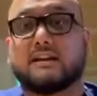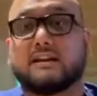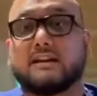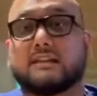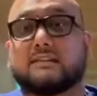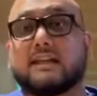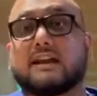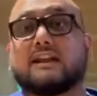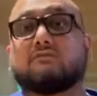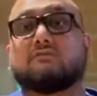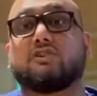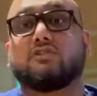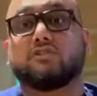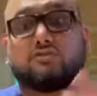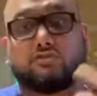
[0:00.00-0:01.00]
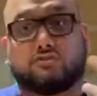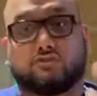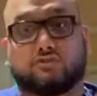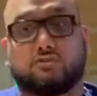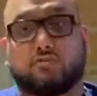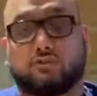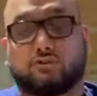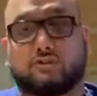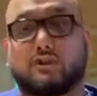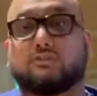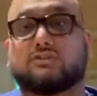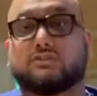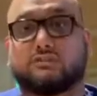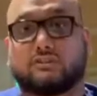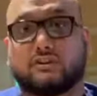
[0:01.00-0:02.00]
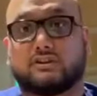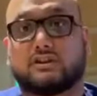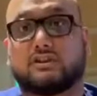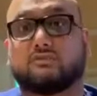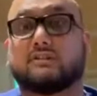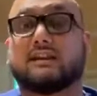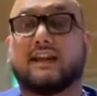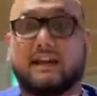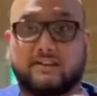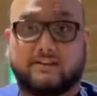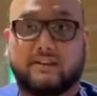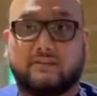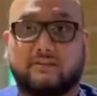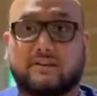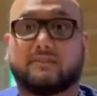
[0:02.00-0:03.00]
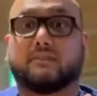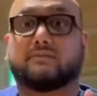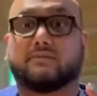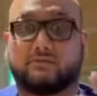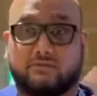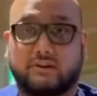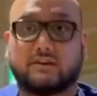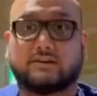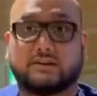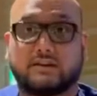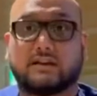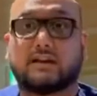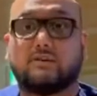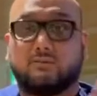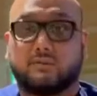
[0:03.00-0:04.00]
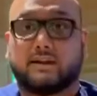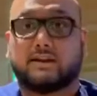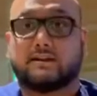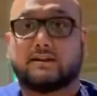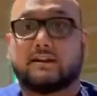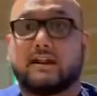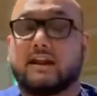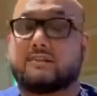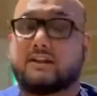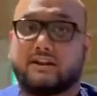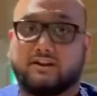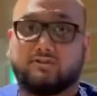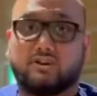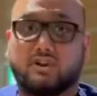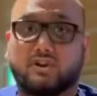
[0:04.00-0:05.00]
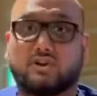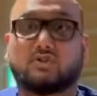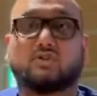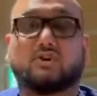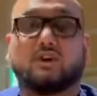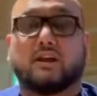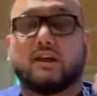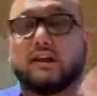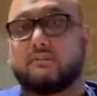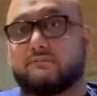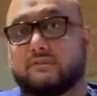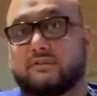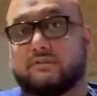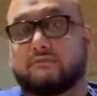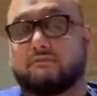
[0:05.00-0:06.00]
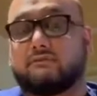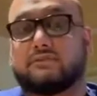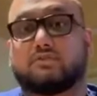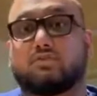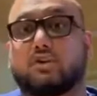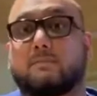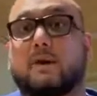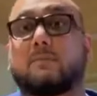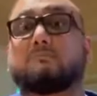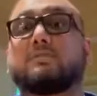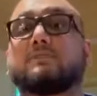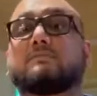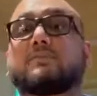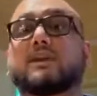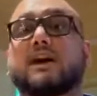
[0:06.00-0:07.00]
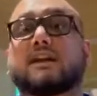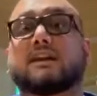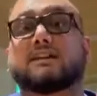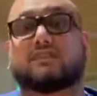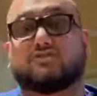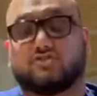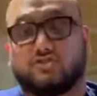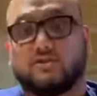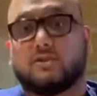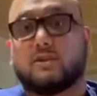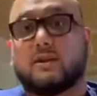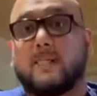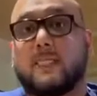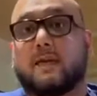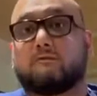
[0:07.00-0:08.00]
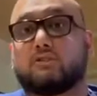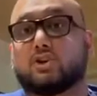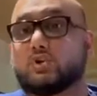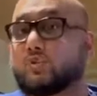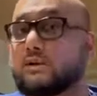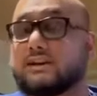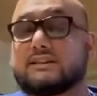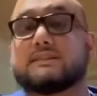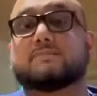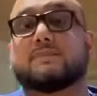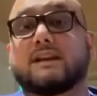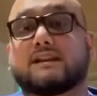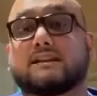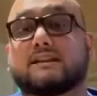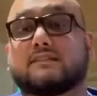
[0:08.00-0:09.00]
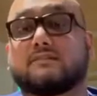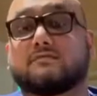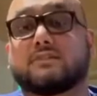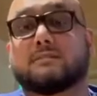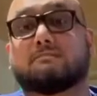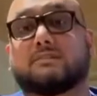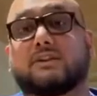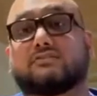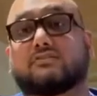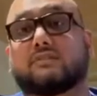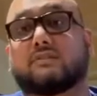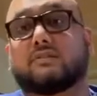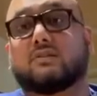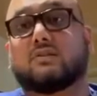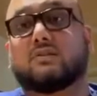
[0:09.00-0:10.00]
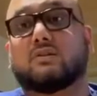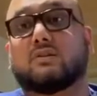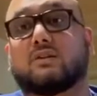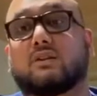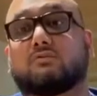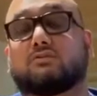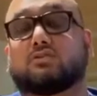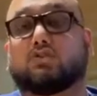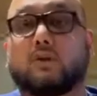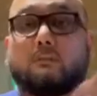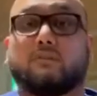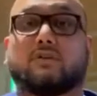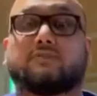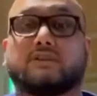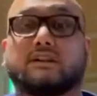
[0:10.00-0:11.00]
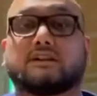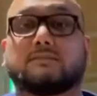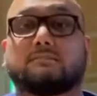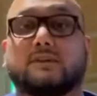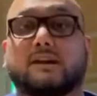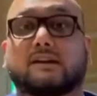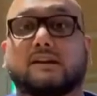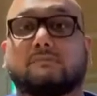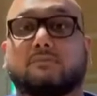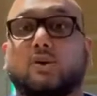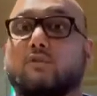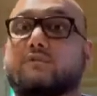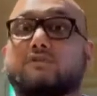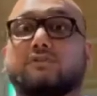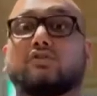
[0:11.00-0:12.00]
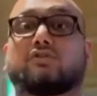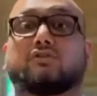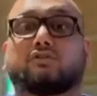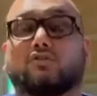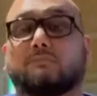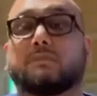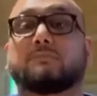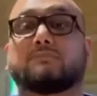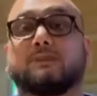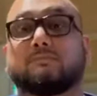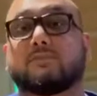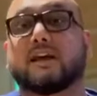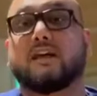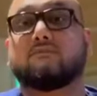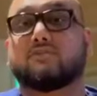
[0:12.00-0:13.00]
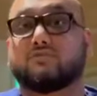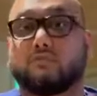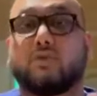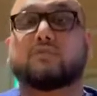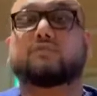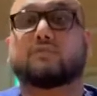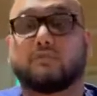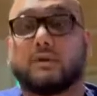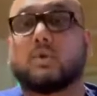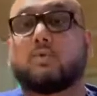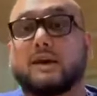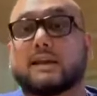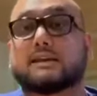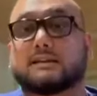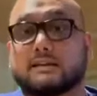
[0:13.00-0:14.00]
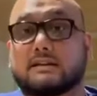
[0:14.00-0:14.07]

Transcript: then we need to also discontinue the laxative that's associated with that. In addition to, if you talk about PPI addition, with dual antiplatelets in some patients, so you stop one of the antiplatelet but obviously not stop the PPI, which wasn't required.